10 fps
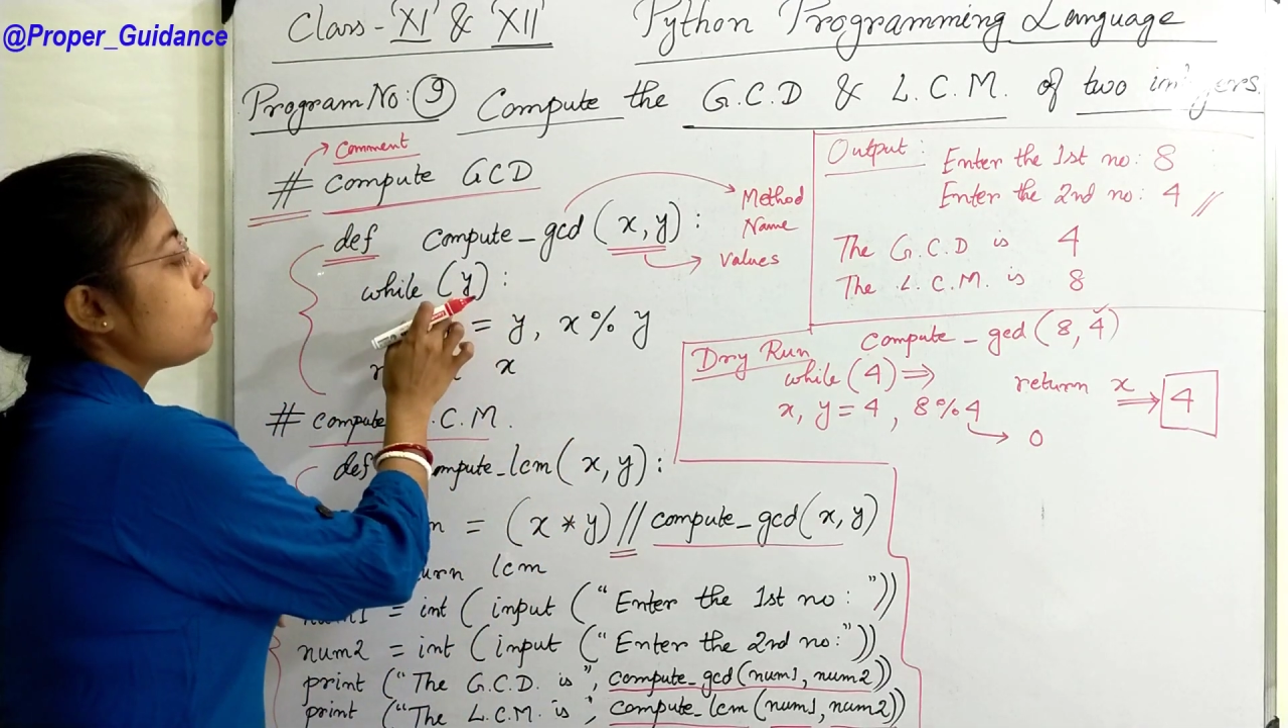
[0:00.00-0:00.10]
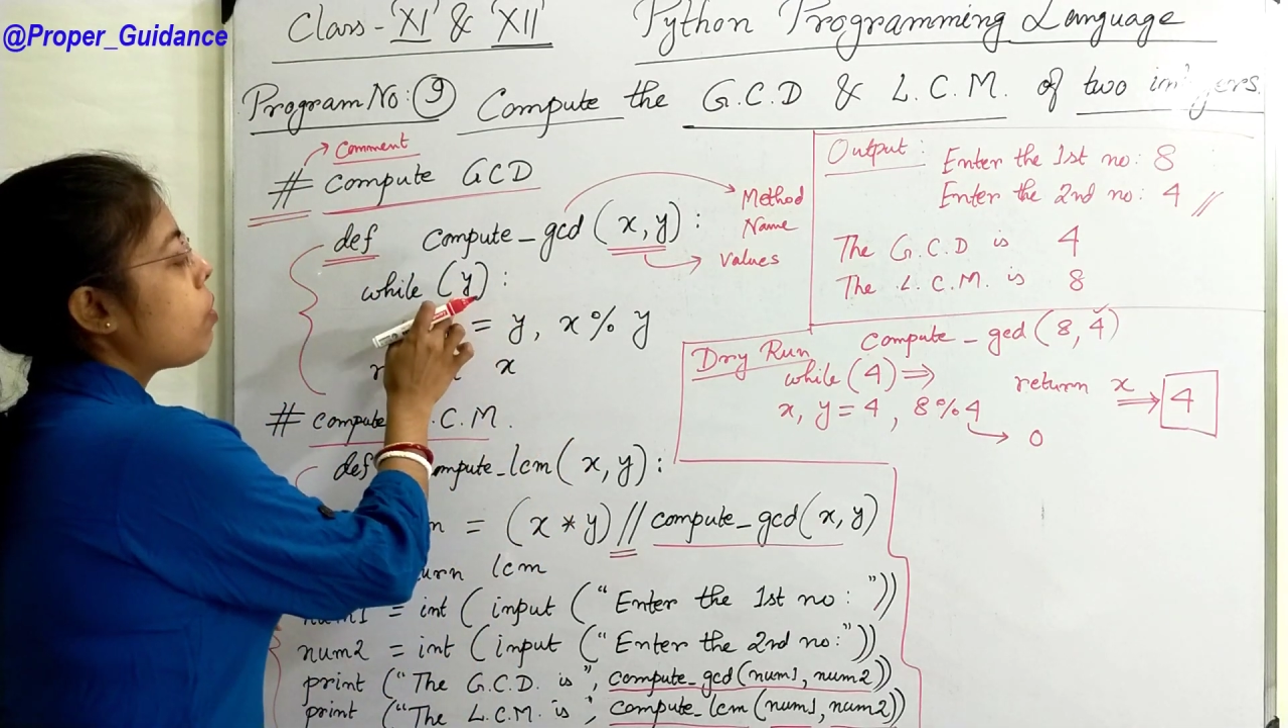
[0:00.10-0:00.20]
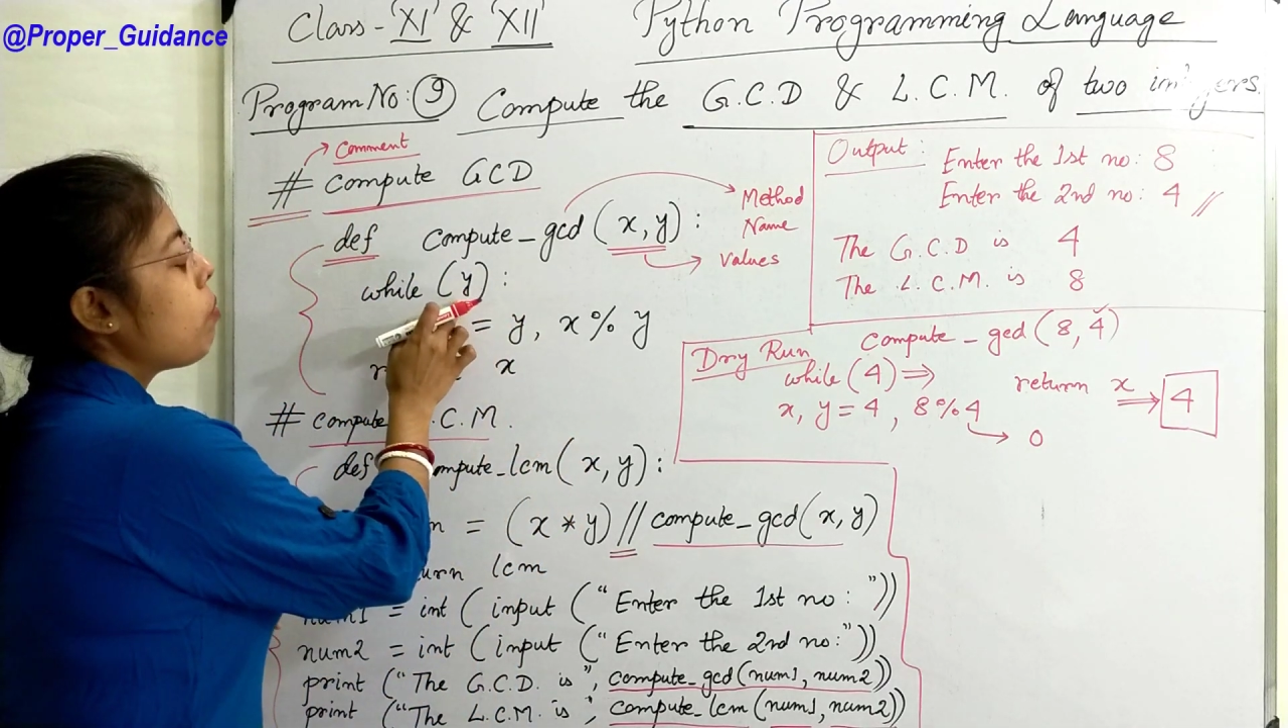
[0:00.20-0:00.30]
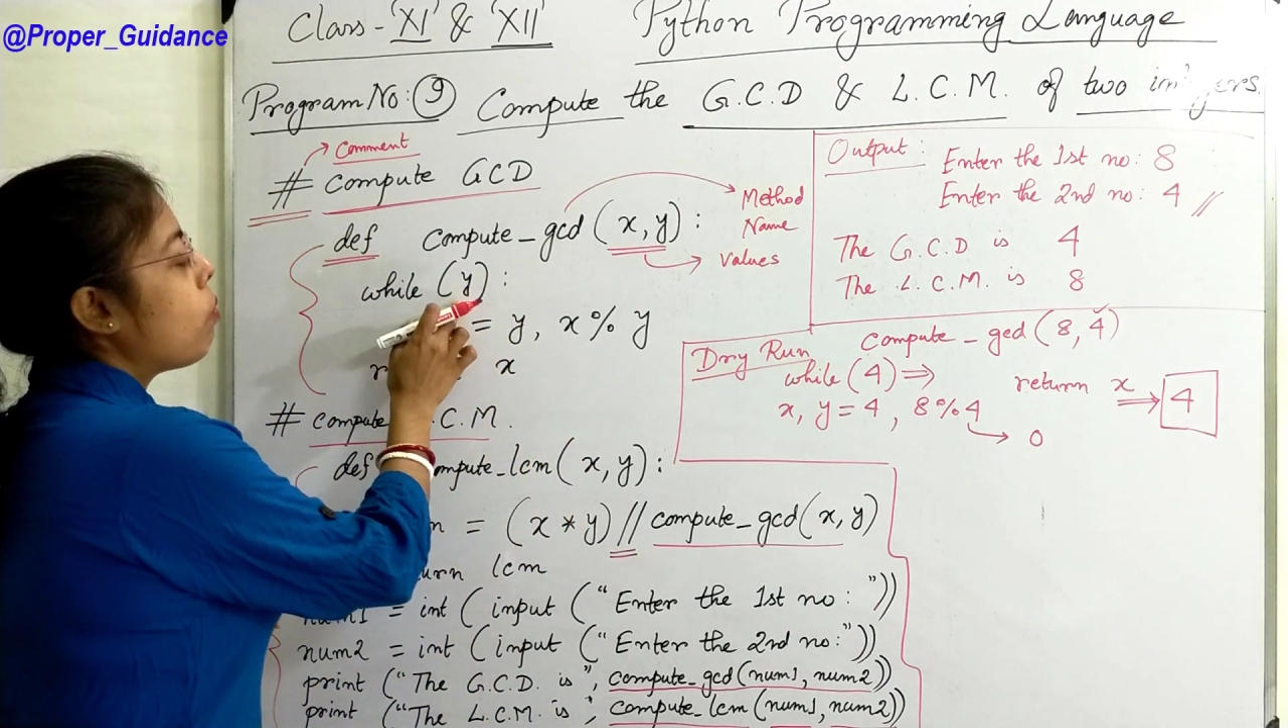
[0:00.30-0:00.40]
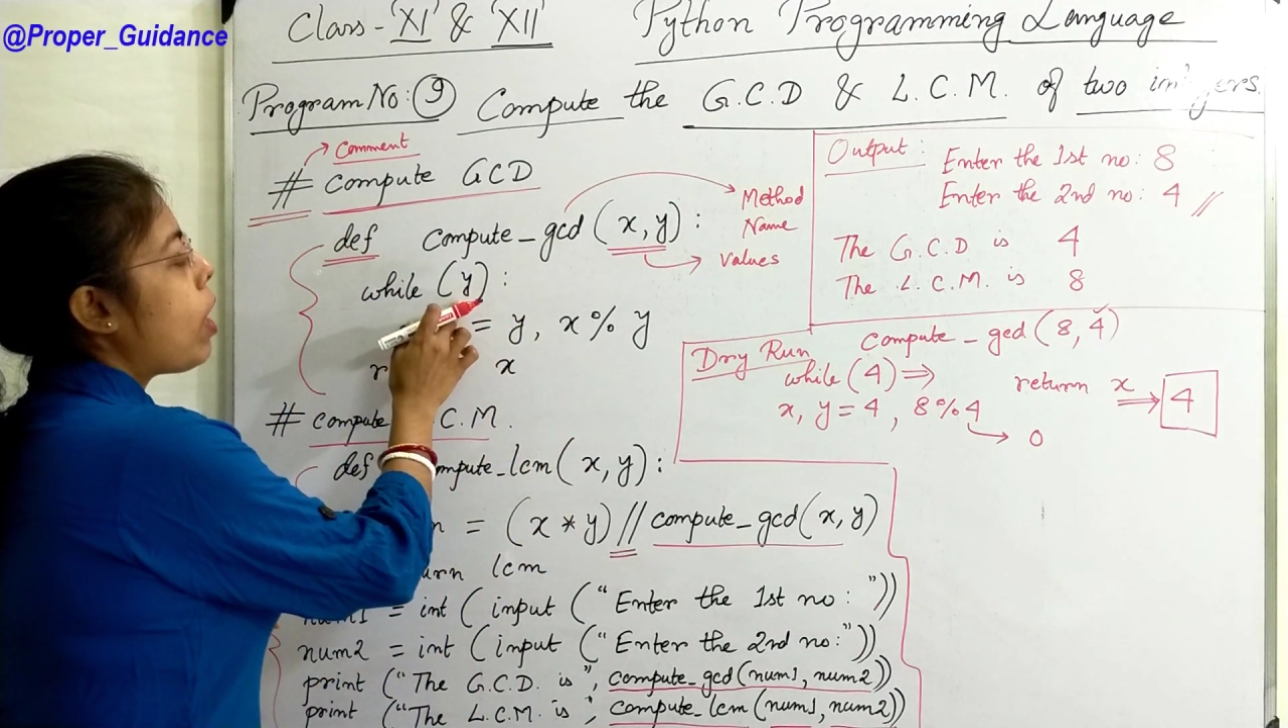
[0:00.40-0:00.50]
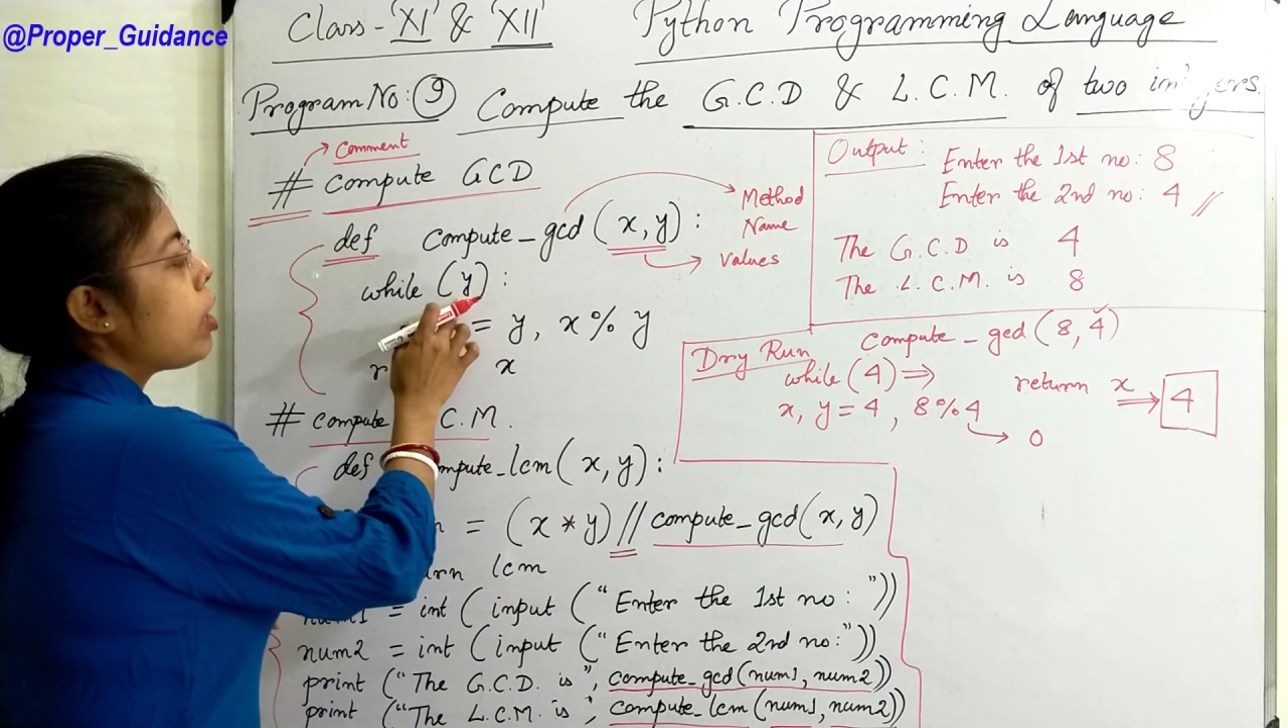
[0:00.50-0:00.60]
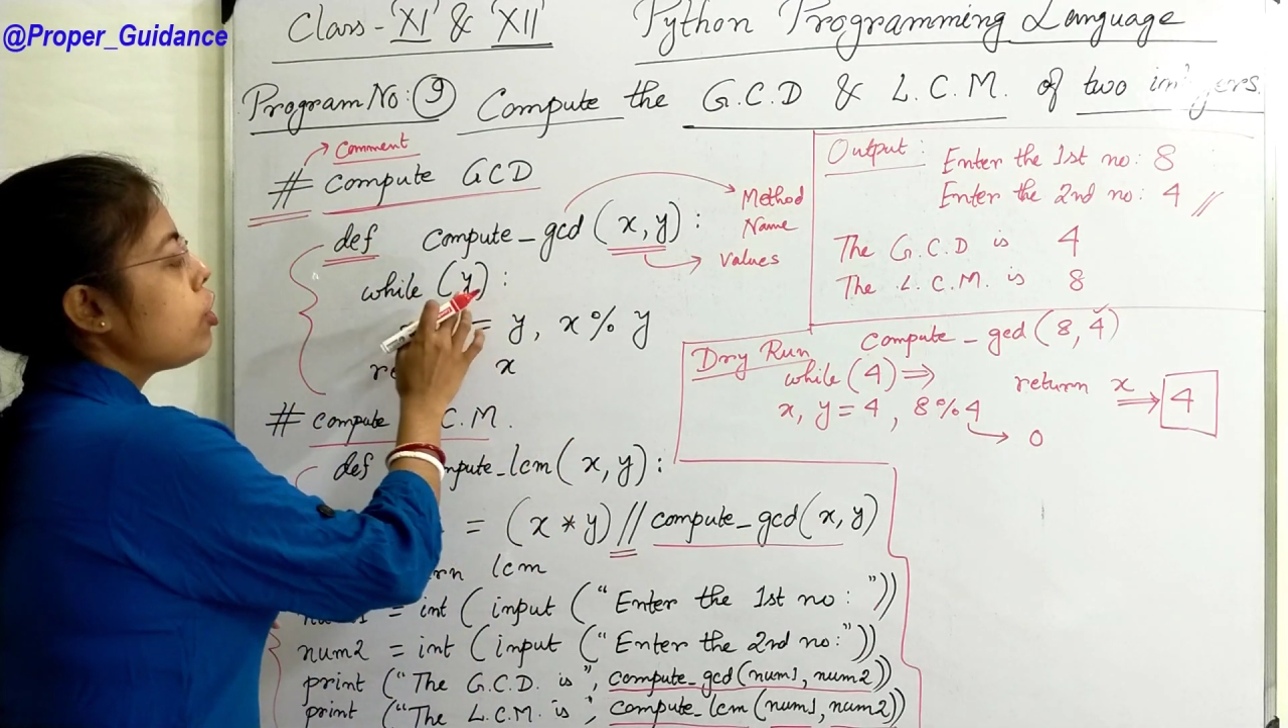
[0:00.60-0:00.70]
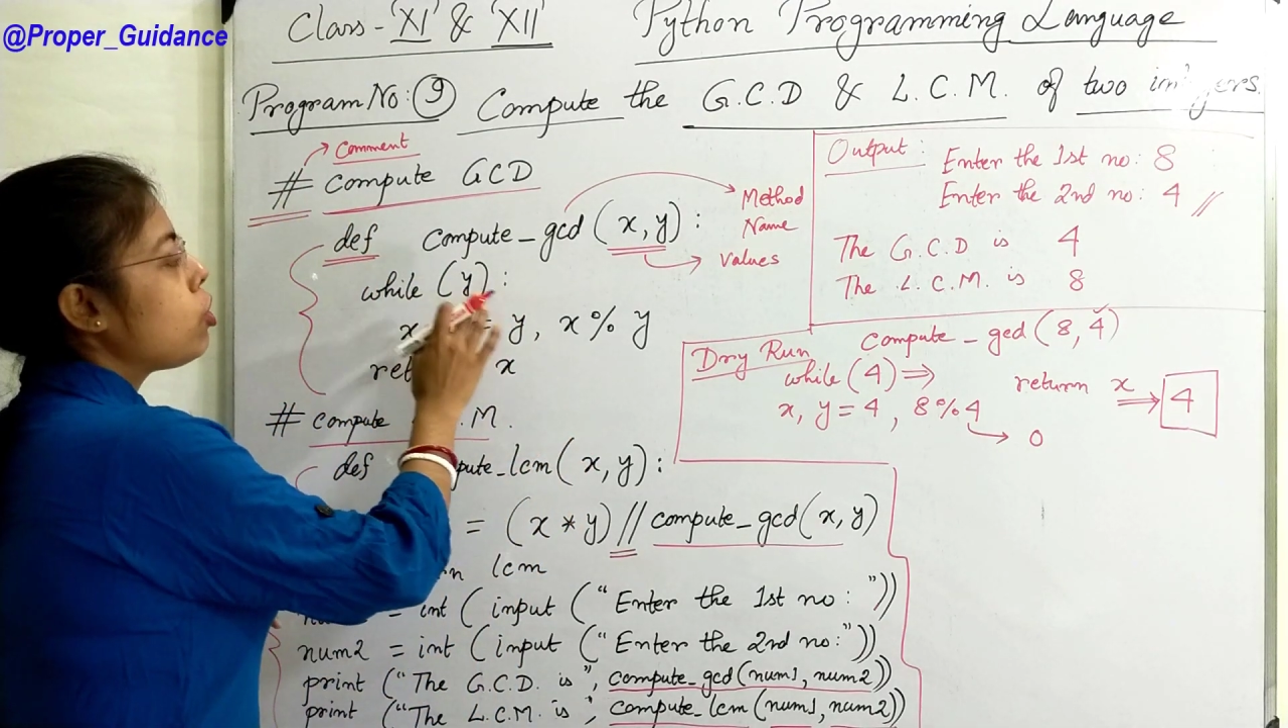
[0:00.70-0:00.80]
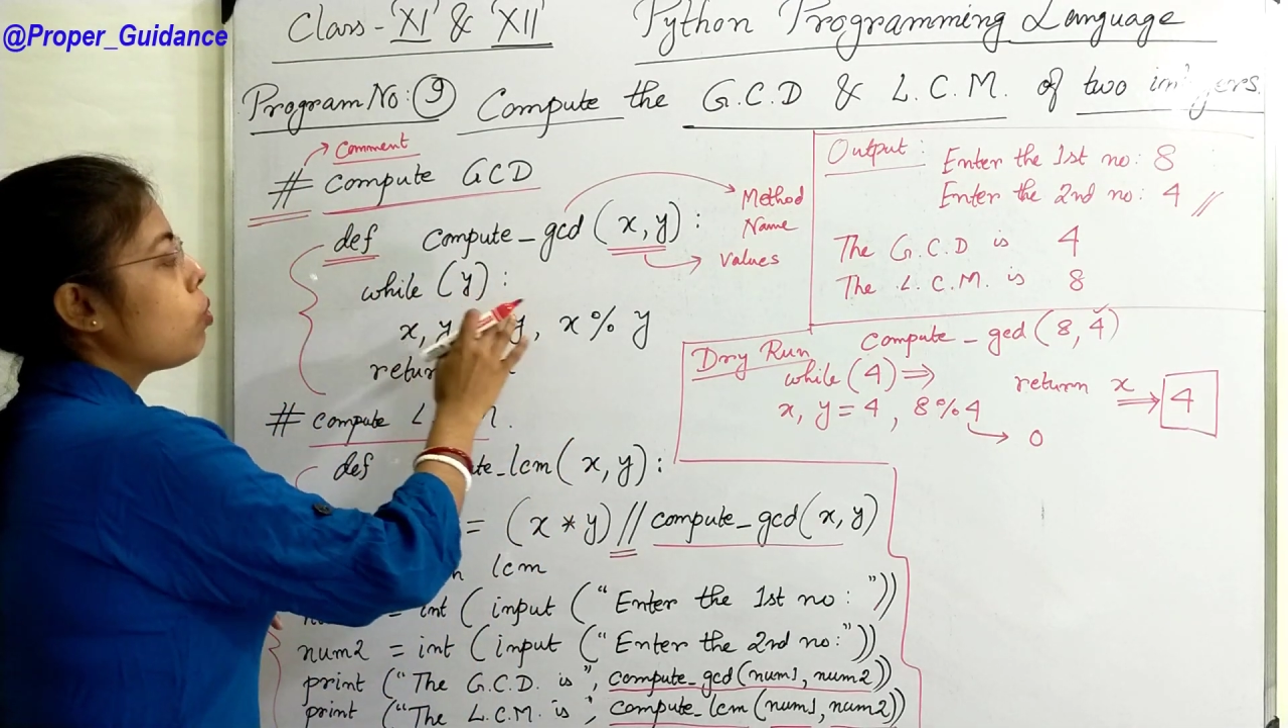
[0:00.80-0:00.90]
is from 1,